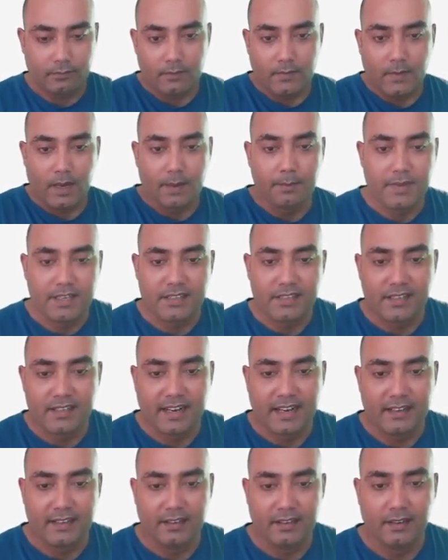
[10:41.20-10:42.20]
paste it
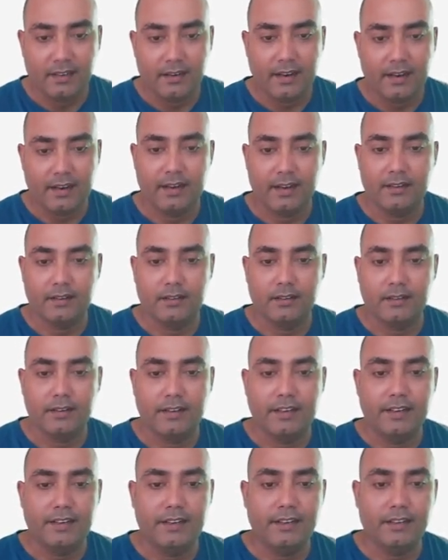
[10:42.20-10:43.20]
at here and
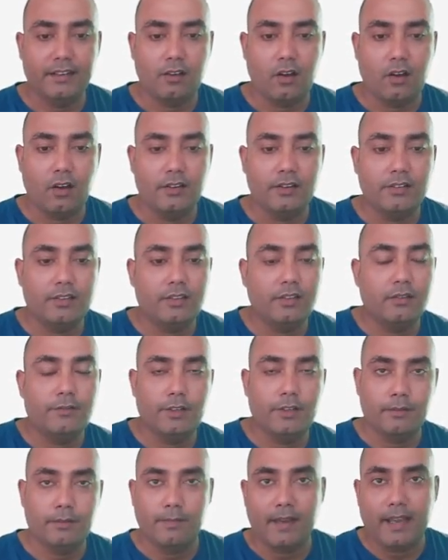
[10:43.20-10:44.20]
edit a little
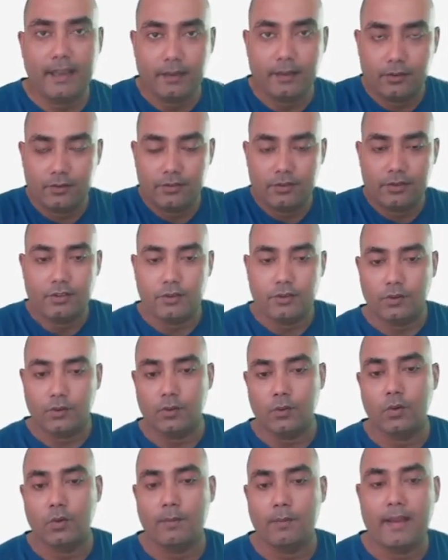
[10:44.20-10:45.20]
bit by using your
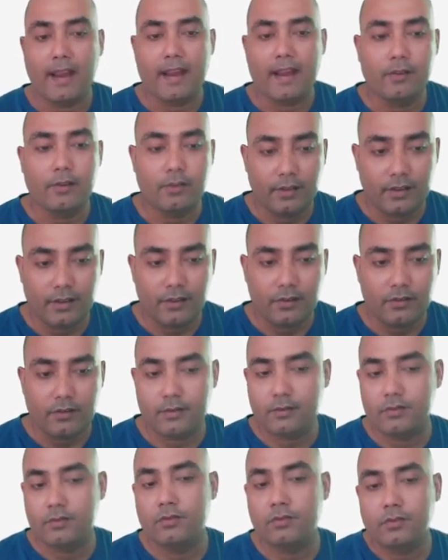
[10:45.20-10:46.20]
own mind, okay. You
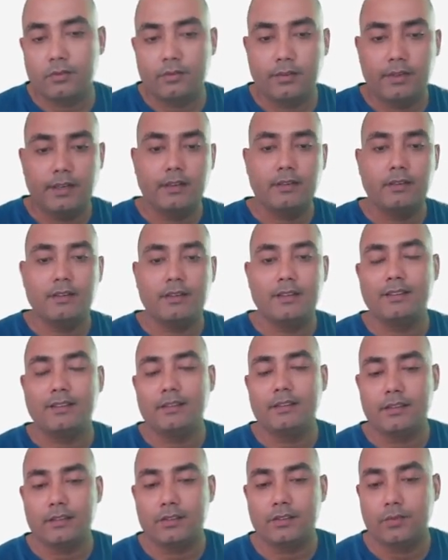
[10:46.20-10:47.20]
can do it in
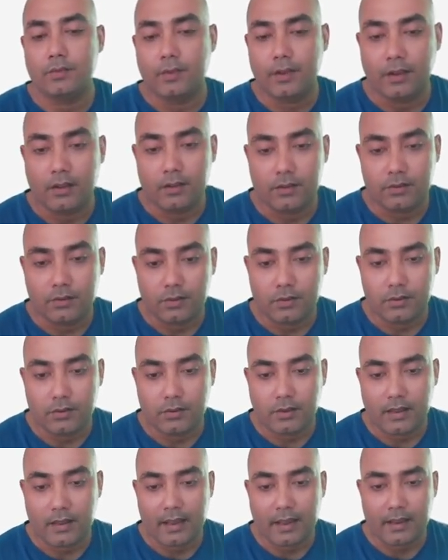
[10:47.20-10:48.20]
this way also. So
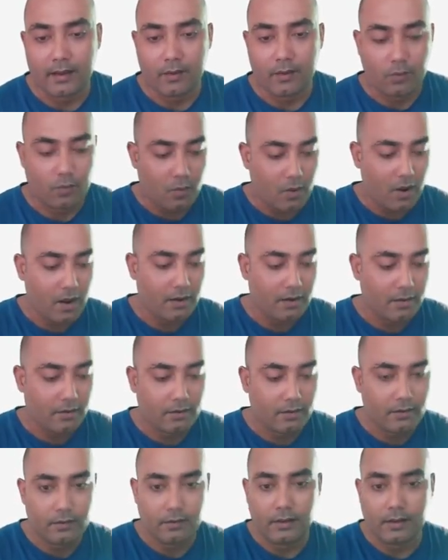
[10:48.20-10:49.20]
like one,
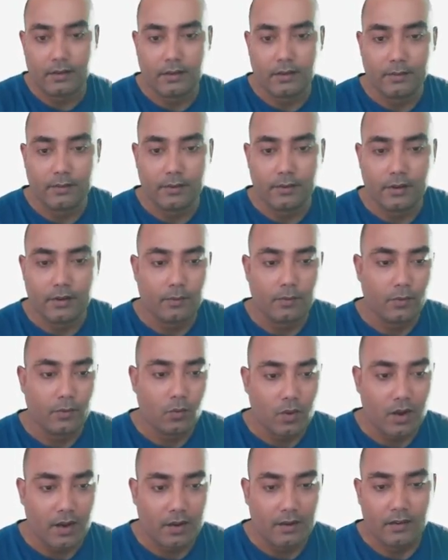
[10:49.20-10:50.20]
you can give a number
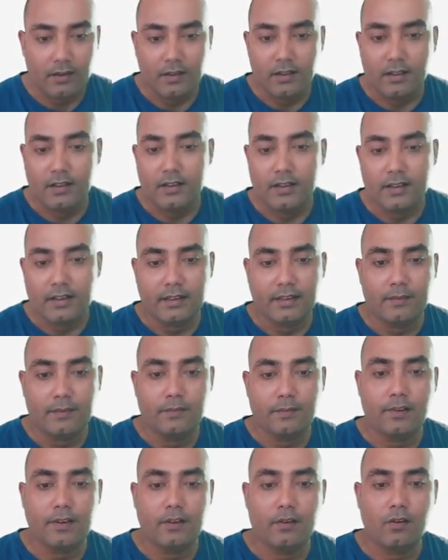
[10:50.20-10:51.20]
1,
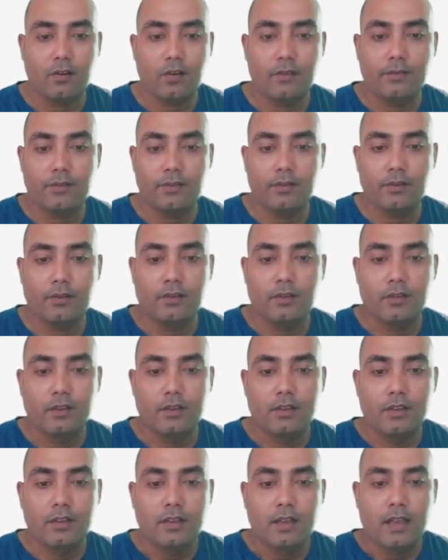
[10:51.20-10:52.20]
keep record of your
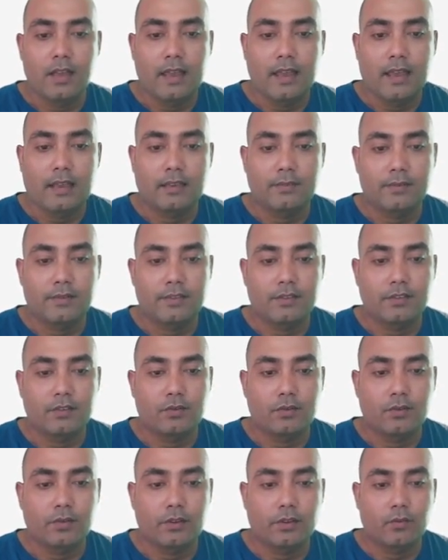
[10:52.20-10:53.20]
expenses,
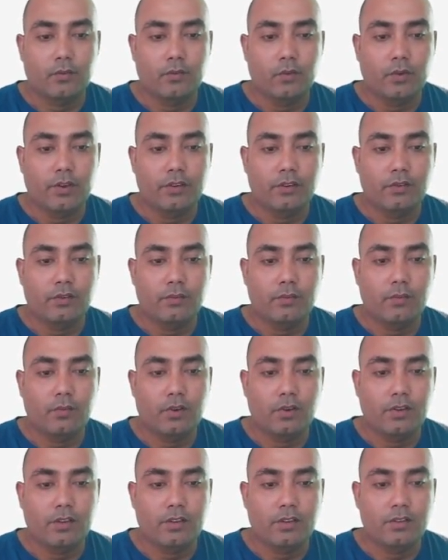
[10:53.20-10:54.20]
knowing where your
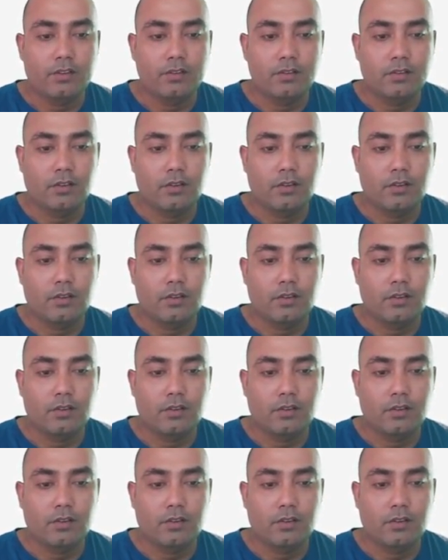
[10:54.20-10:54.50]
money is